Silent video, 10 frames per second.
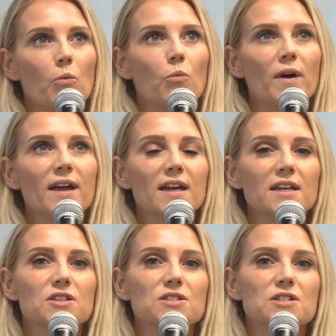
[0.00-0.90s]

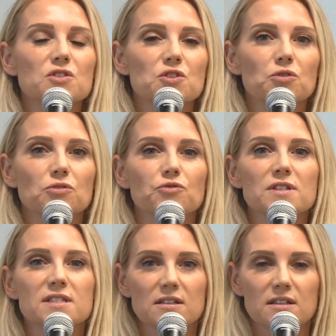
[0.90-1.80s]
where is your
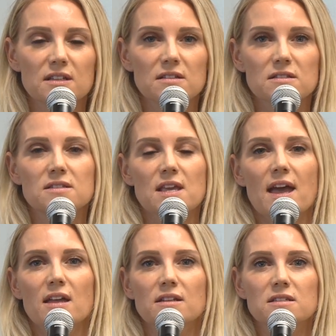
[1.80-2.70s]
resilience
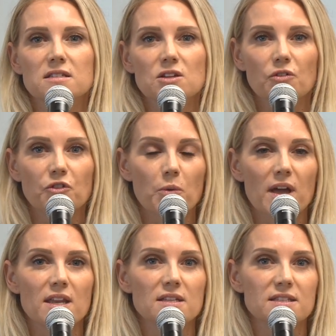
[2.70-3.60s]
and
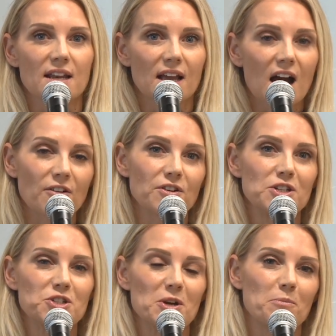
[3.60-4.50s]
self-awareness and
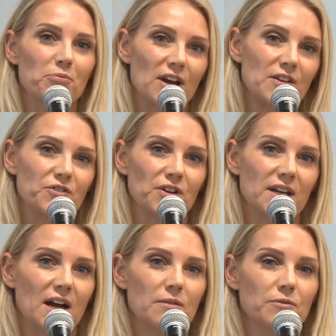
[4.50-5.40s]
courage and bravery
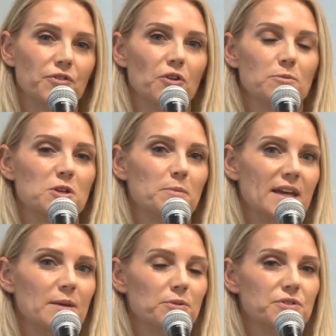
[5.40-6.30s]
and hunt front to be
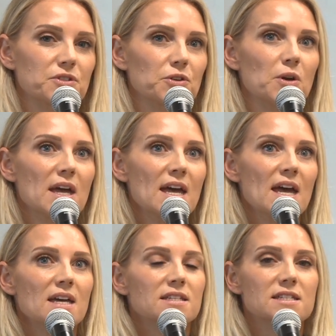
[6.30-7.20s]
able to
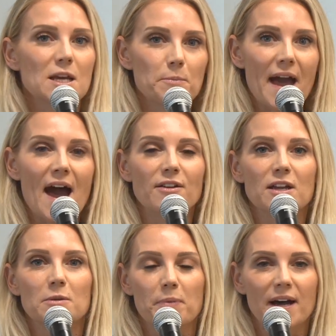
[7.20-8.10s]
step out
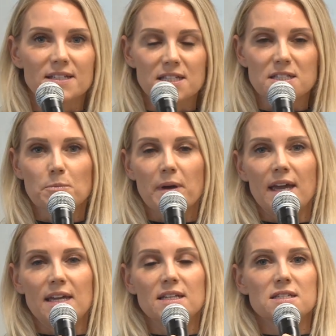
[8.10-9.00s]
and
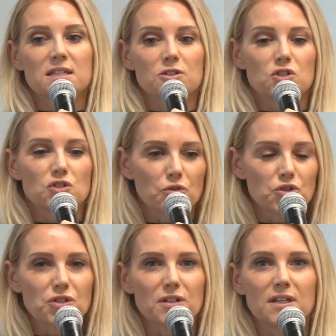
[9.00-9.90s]
participate
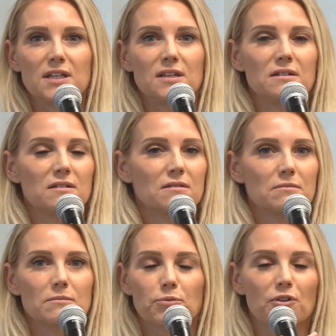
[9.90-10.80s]
socially,
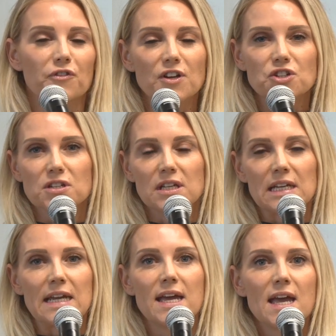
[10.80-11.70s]

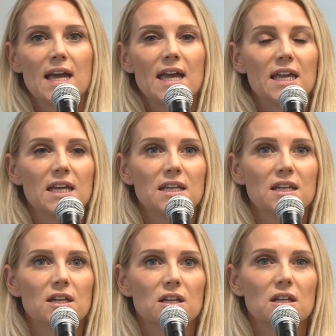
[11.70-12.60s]
professionally
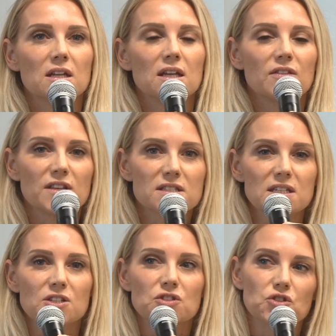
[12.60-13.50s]
in this
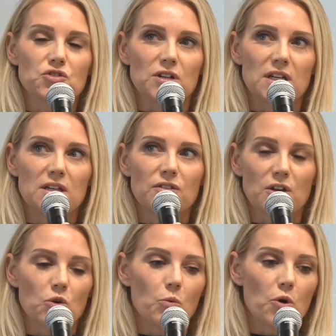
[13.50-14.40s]
industry
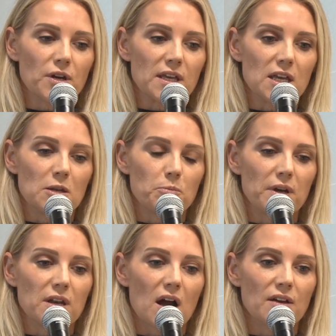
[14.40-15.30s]
that you're working in?
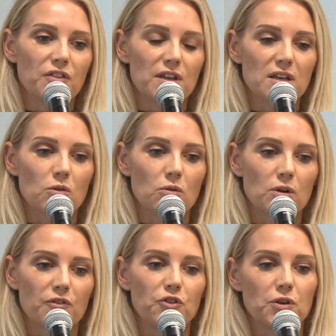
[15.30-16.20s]
But I think
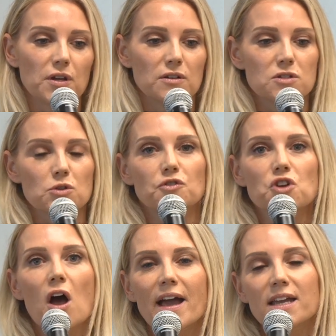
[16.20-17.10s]
if you can sort of
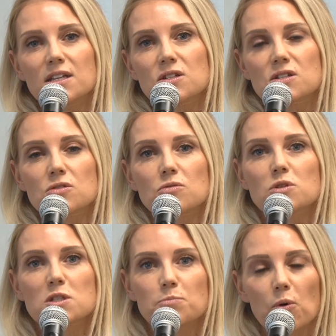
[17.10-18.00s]
tie it into
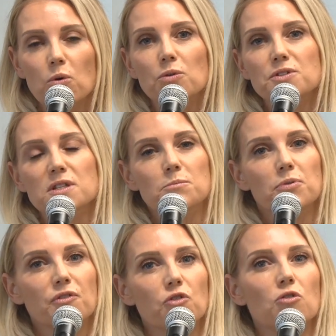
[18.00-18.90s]
sports and
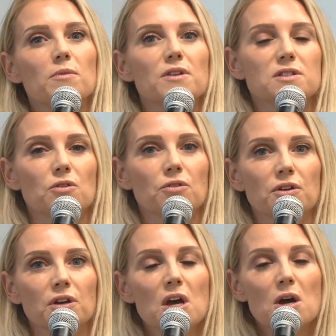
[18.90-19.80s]
performance on
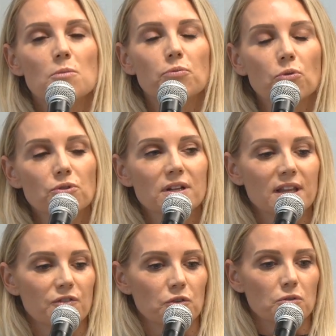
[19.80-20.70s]
a broader
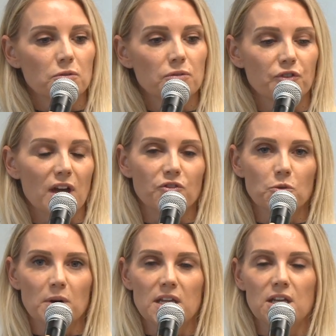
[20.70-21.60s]
level for
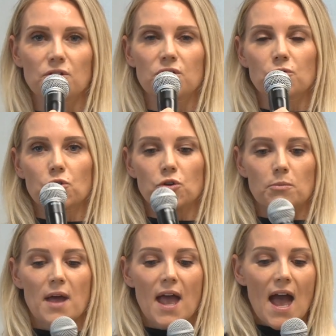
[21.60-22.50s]
everyone here in the
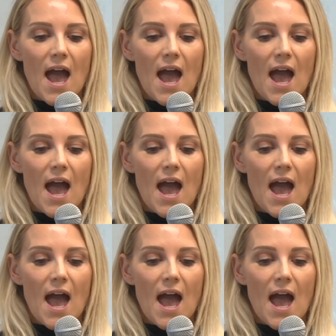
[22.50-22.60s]
room,